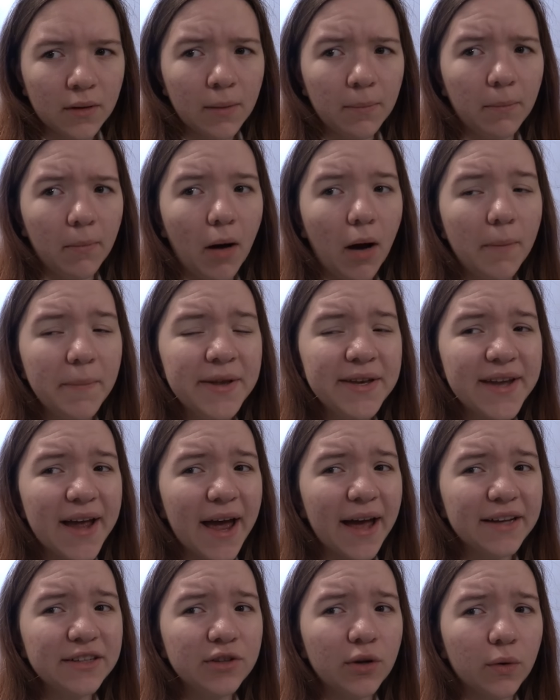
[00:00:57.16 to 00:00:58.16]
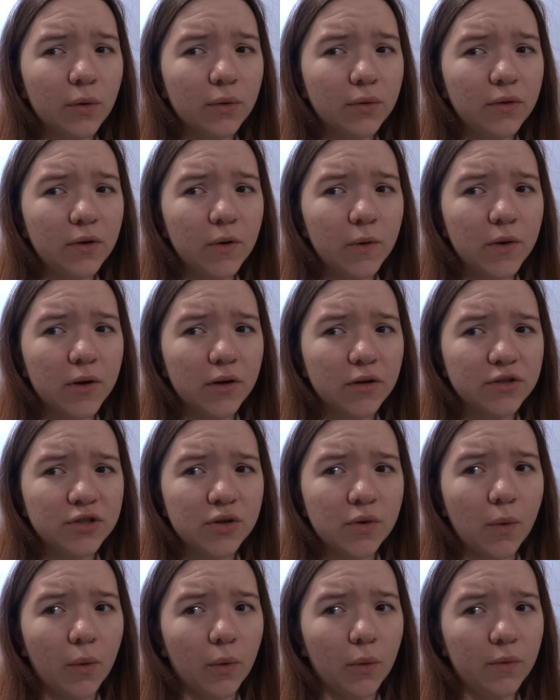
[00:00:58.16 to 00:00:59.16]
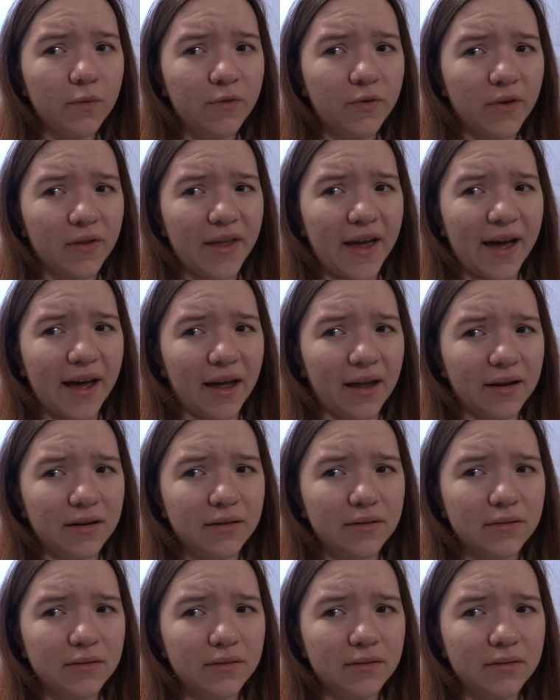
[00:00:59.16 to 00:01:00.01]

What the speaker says: Mom and Dad told you you're too old for that.